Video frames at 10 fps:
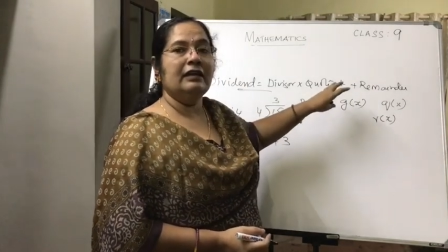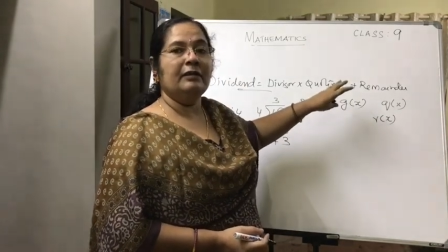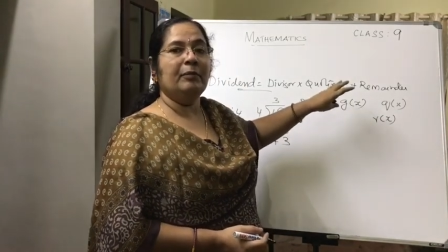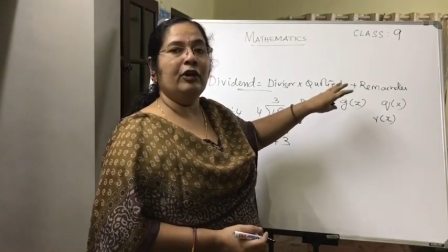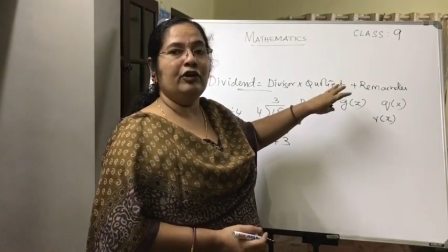
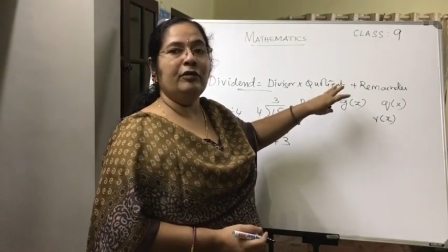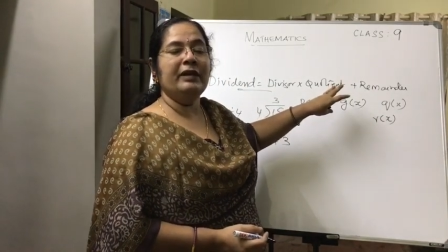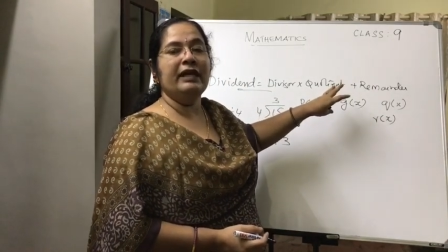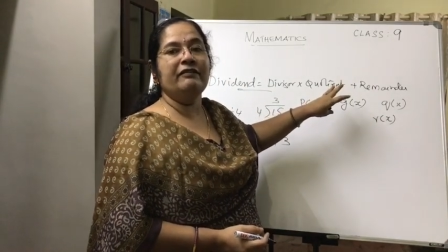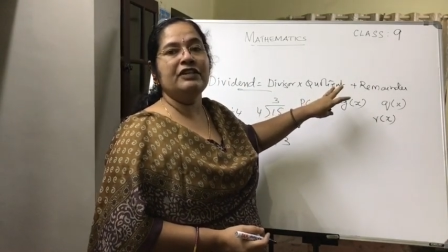
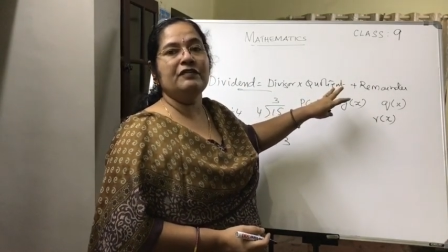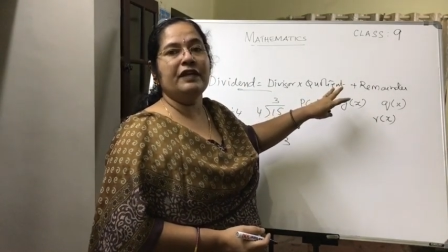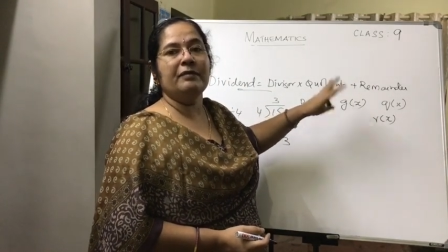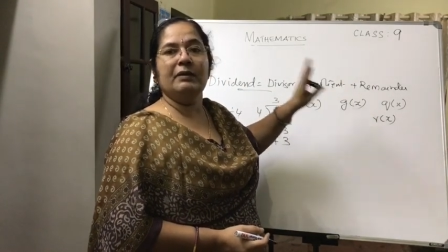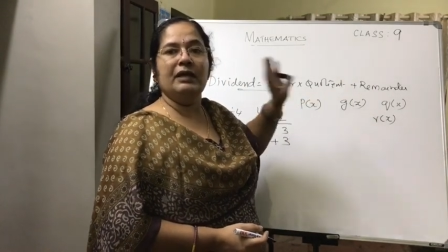polynomial in which
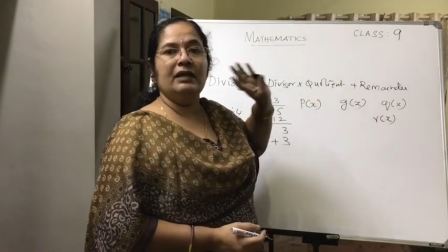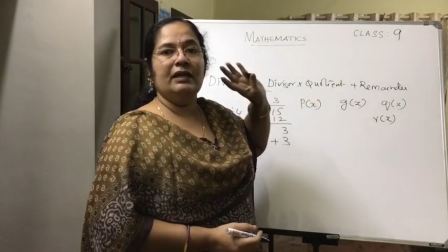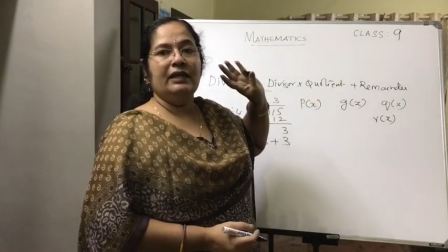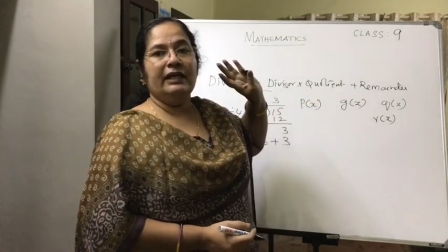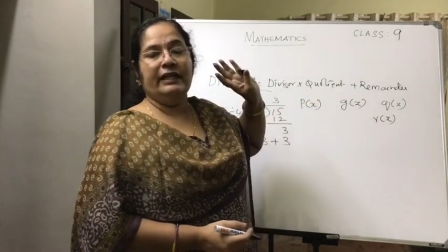variable?
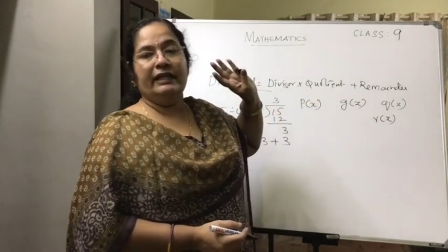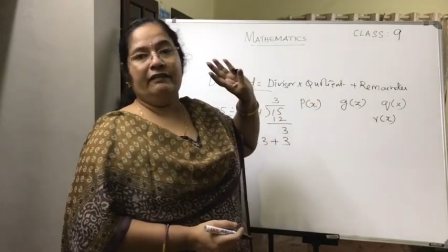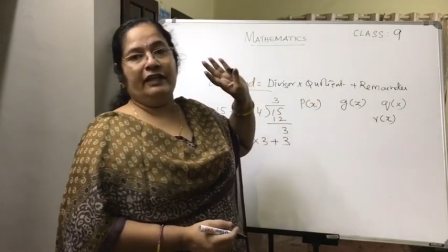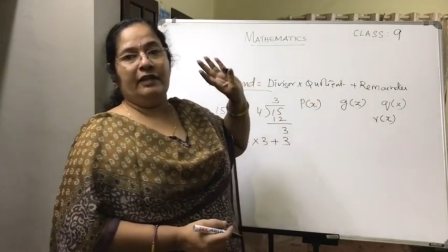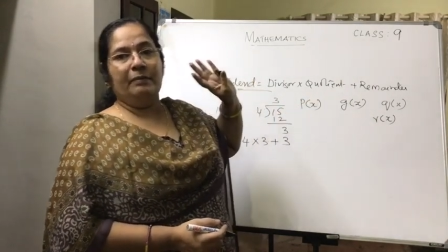In the
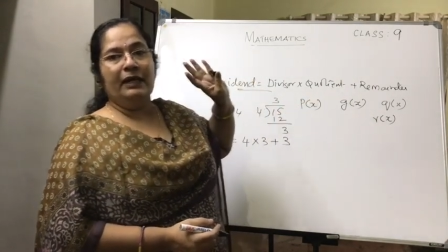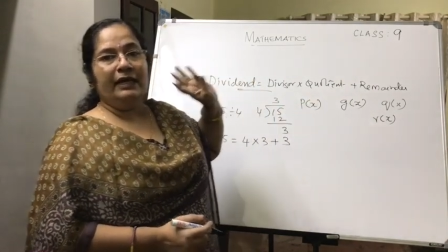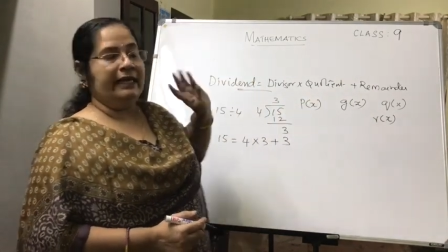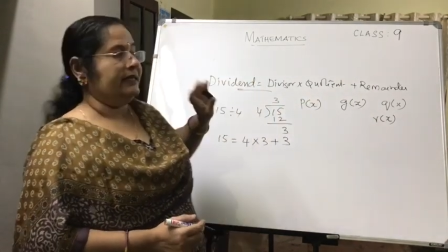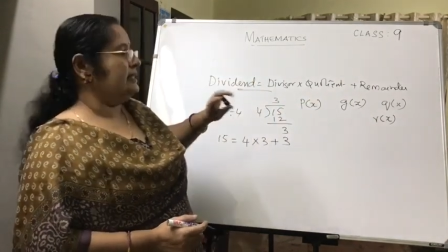variable
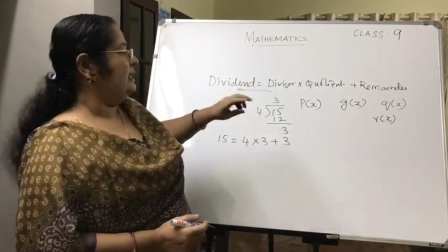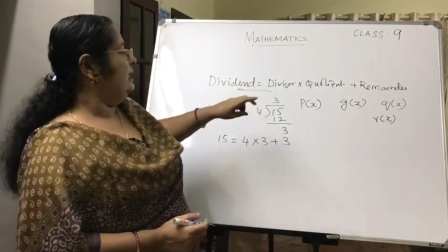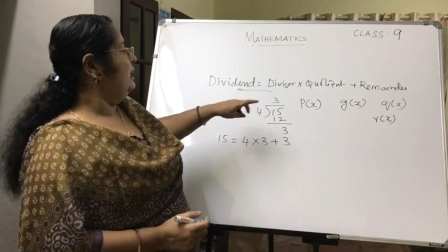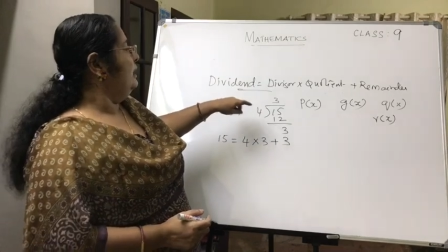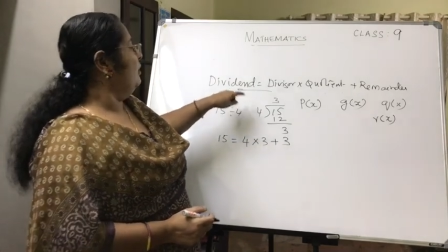x.
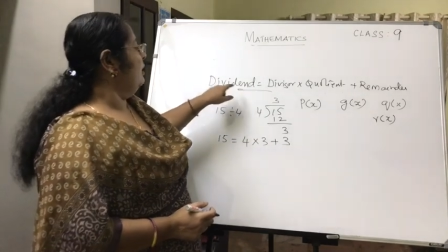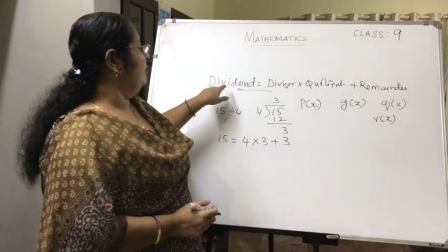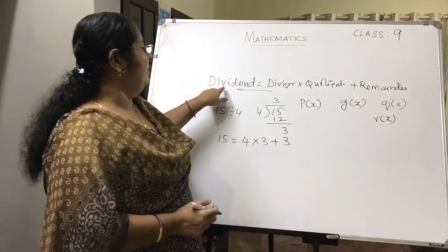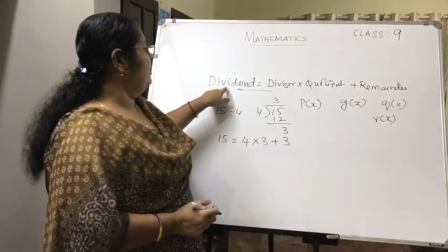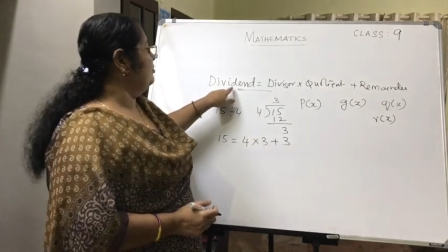Now
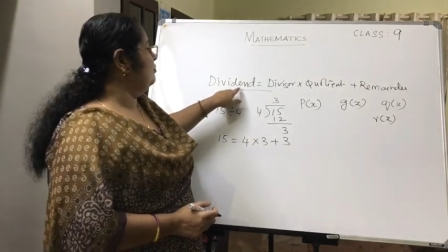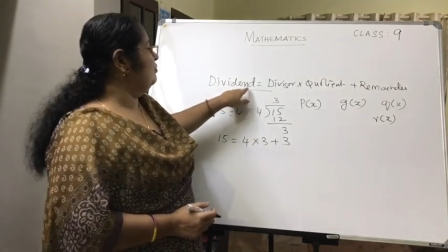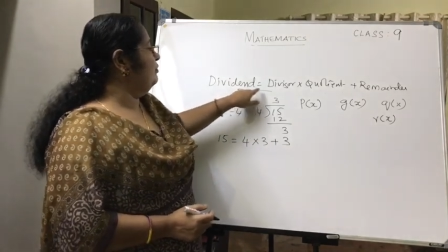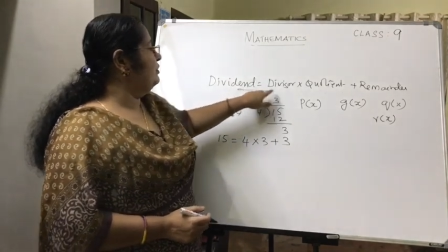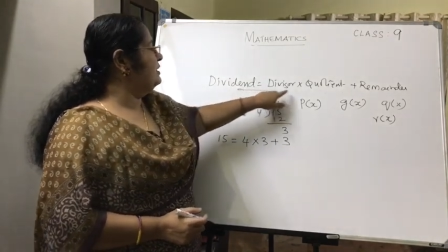coming to
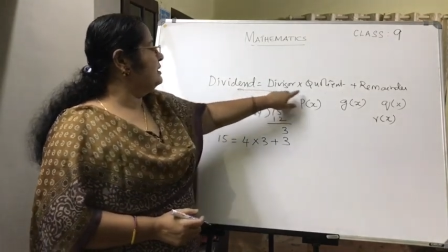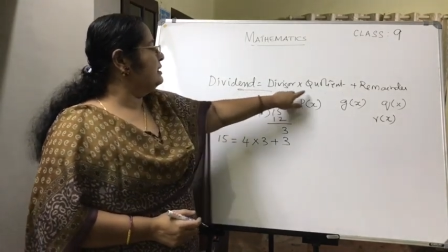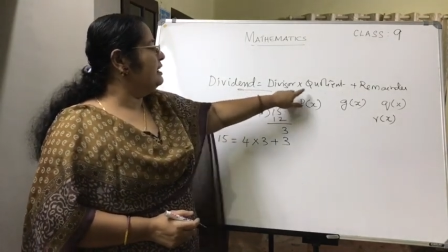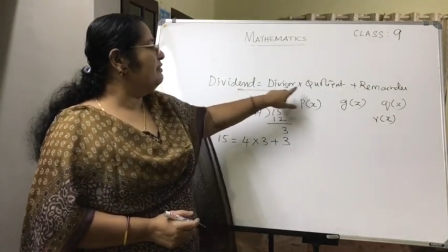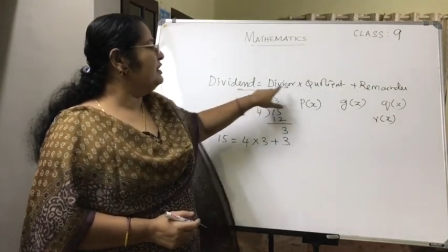this
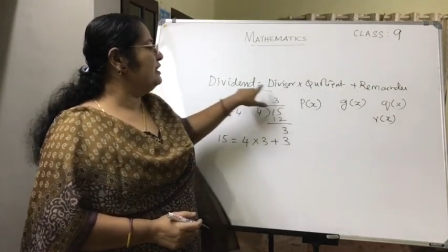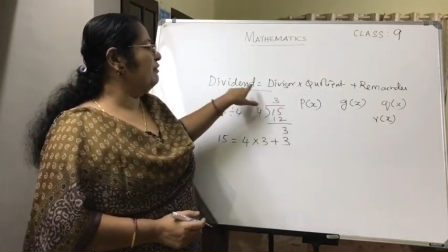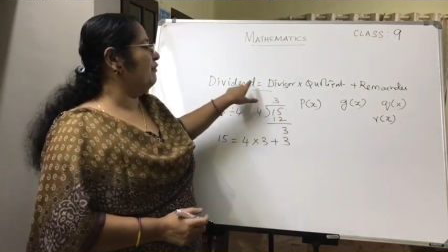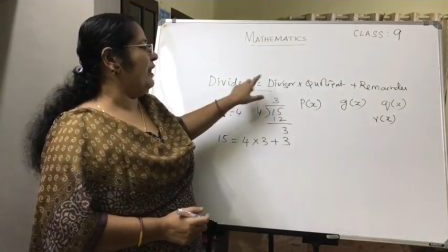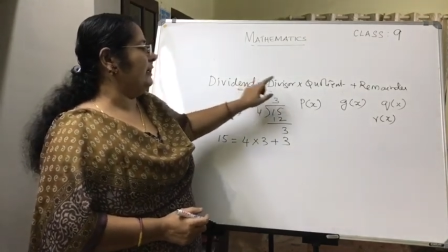division
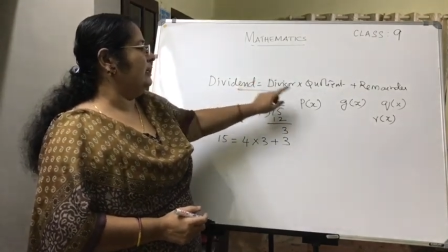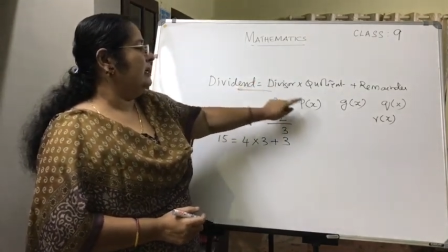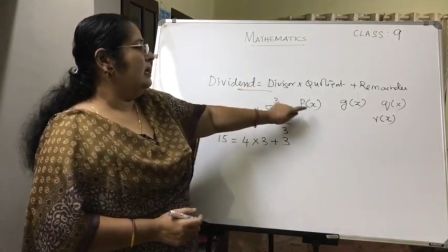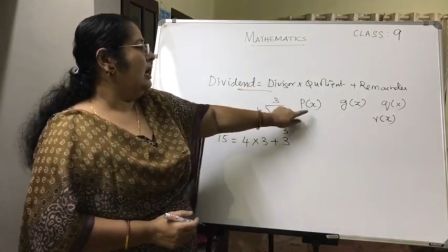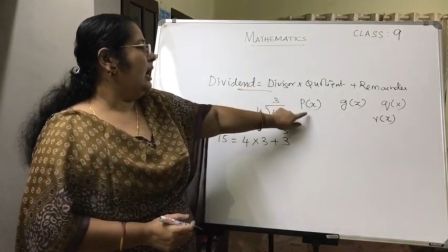fact,
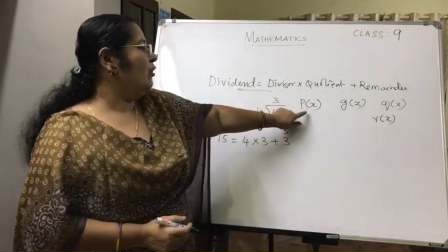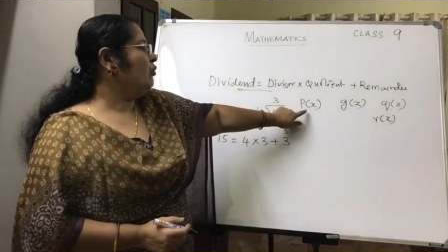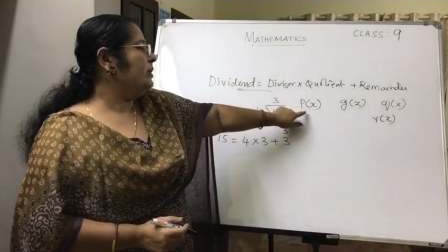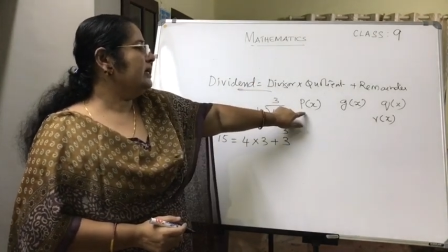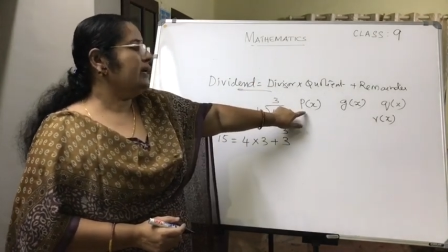how
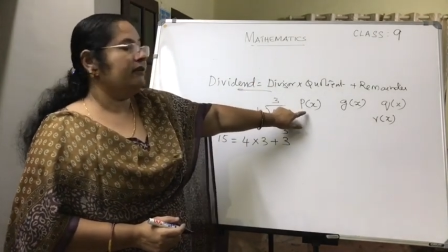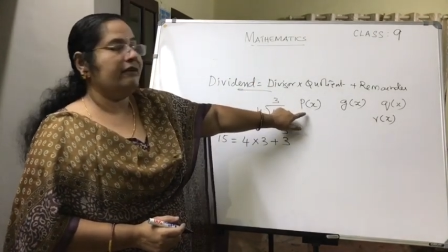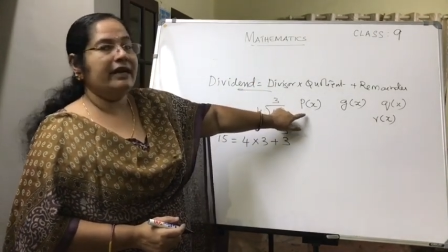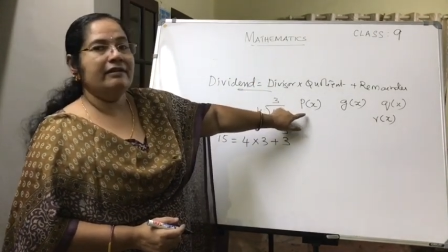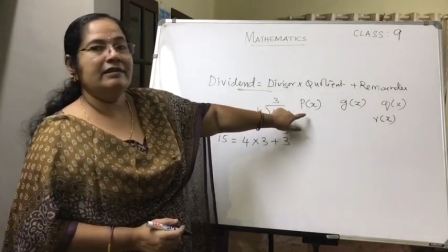we can
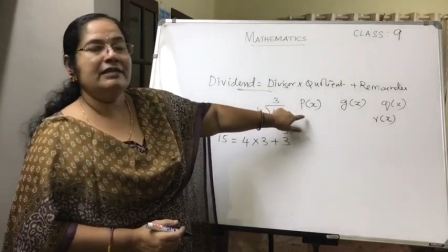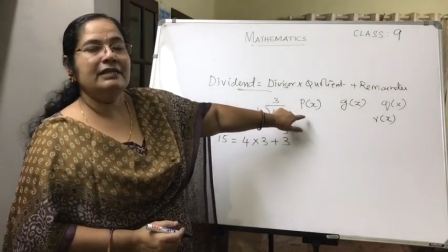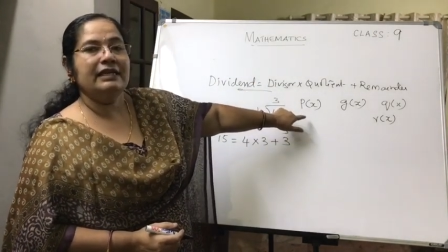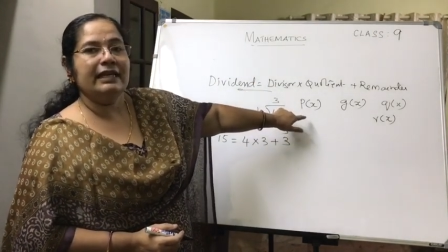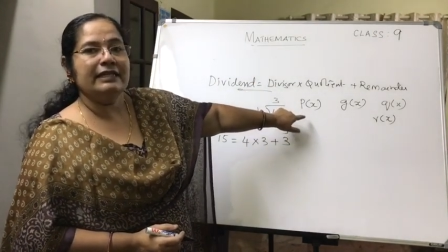write this in
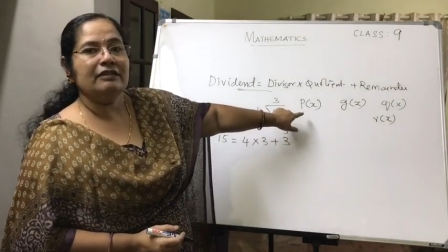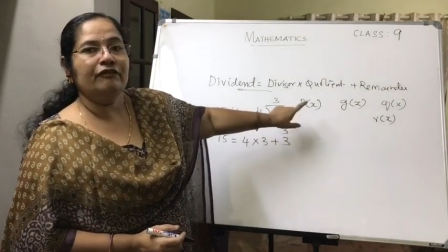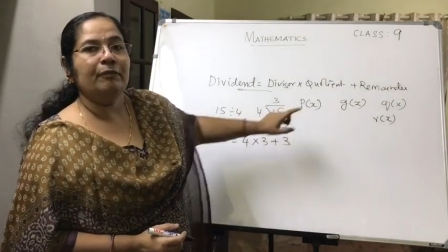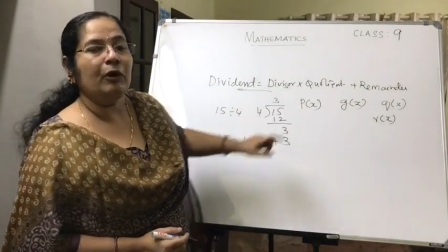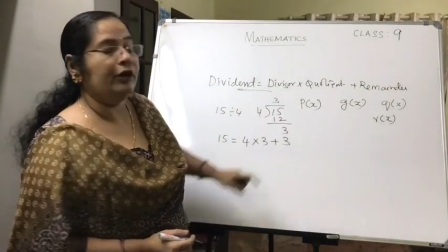case of
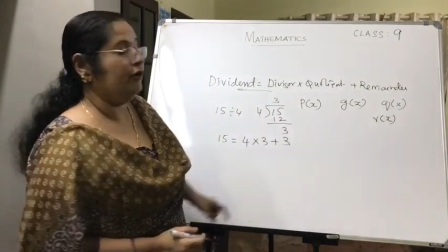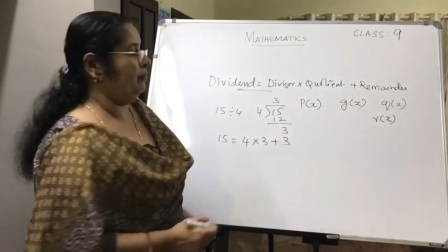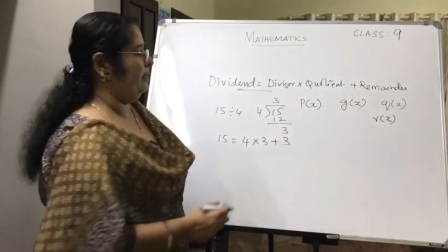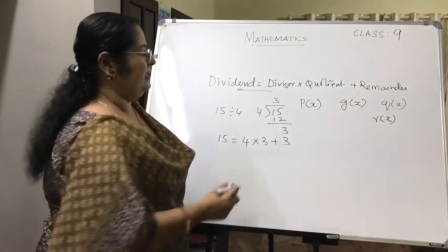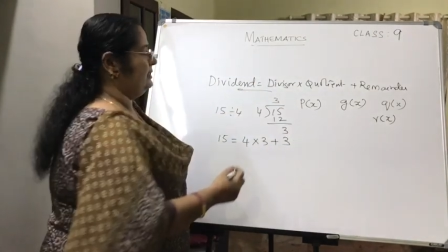
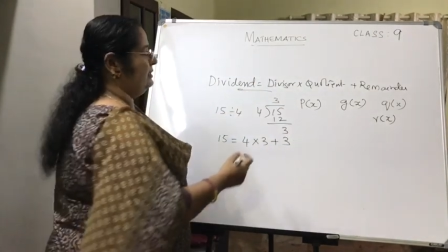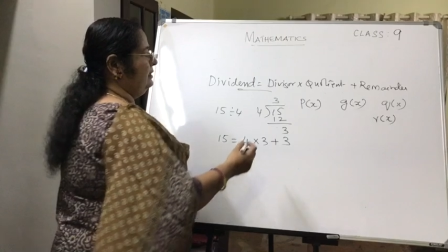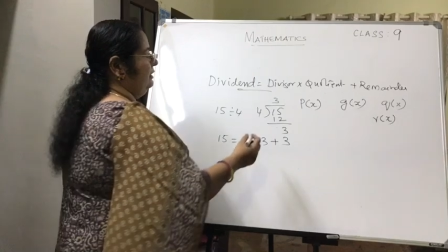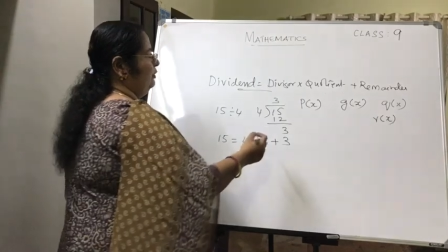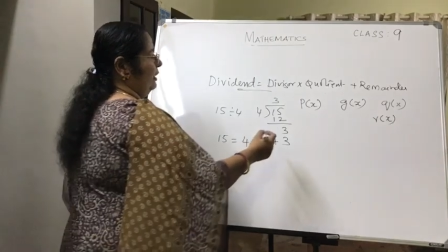polynomials?
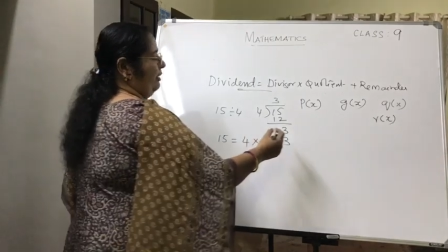You can